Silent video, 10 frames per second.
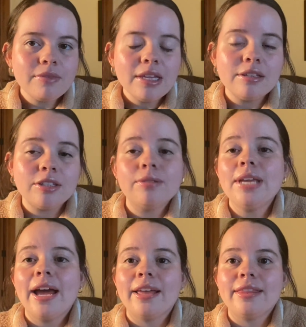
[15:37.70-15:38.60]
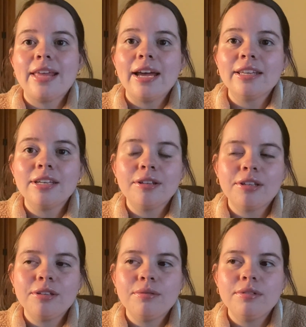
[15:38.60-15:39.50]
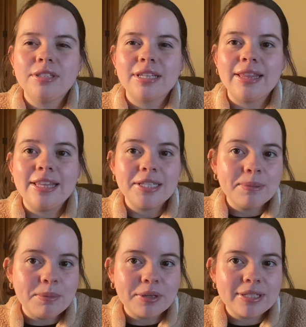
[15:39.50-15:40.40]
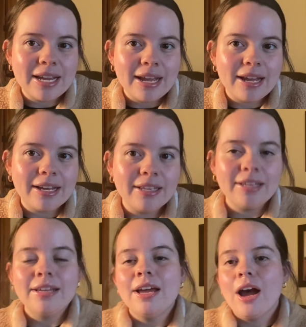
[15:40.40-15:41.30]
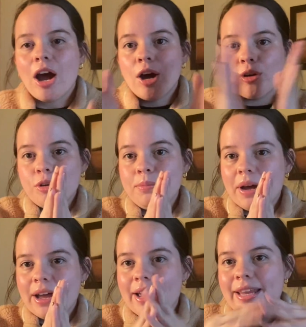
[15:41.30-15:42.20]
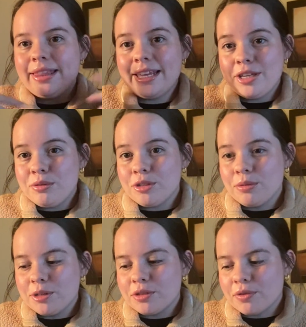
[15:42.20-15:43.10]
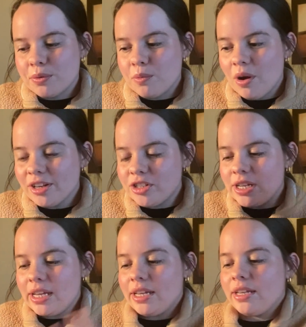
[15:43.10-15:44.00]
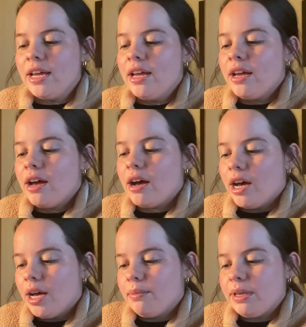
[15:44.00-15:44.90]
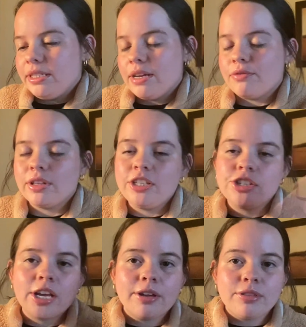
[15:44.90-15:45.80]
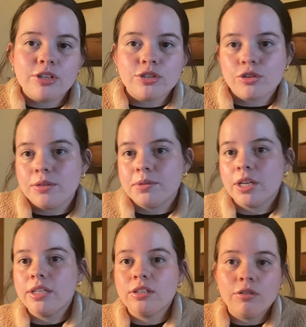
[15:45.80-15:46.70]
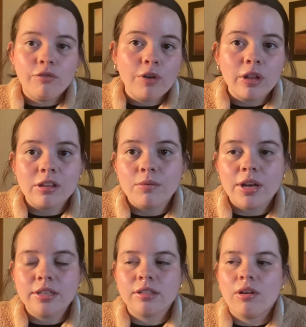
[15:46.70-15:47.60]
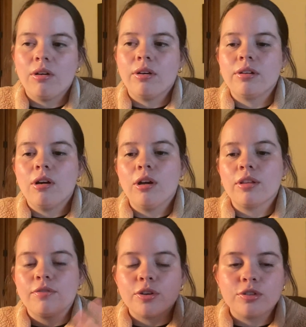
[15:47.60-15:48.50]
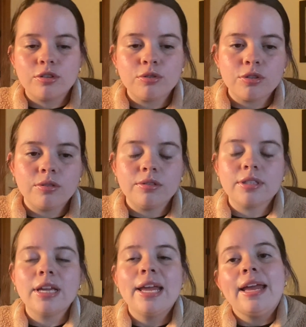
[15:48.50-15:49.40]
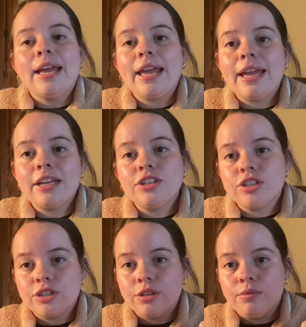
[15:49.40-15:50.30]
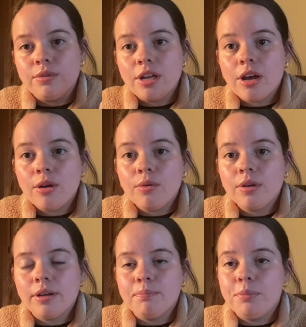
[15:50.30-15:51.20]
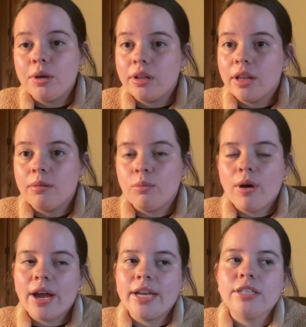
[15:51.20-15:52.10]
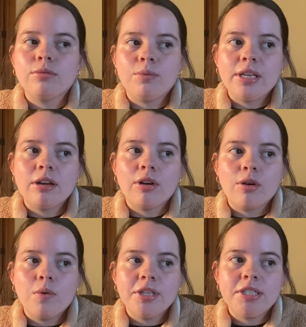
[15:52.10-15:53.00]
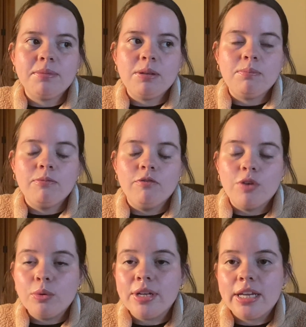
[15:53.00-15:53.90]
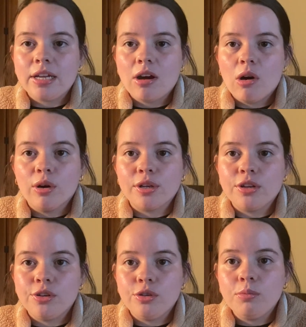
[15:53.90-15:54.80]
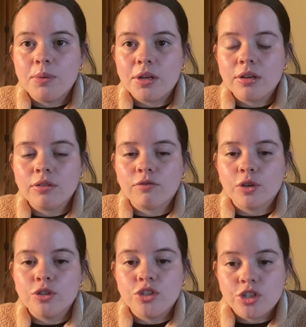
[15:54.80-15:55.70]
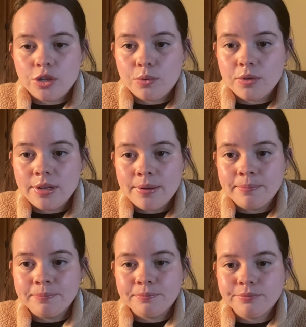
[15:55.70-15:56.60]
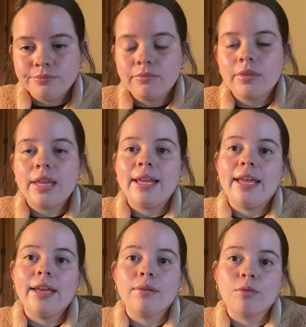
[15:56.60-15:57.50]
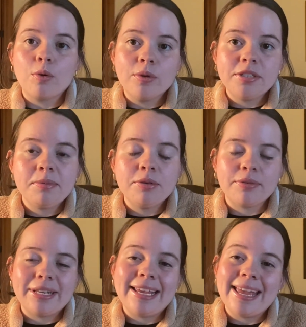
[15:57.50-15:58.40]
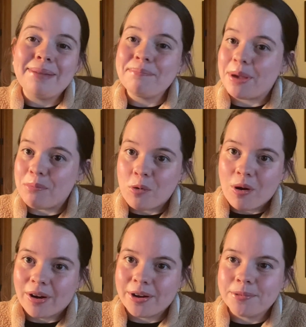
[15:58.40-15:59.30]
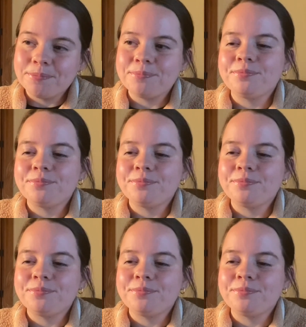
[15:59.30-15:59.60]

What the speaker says: So yeah, that concludes this book tag. Hakupa'ai, thank you so much for watching. Definitely check out the description to follow us on all of our socials. And just so you know, book club wise, we are going to be voting on a new book for June. And we're going to be reading a memoir.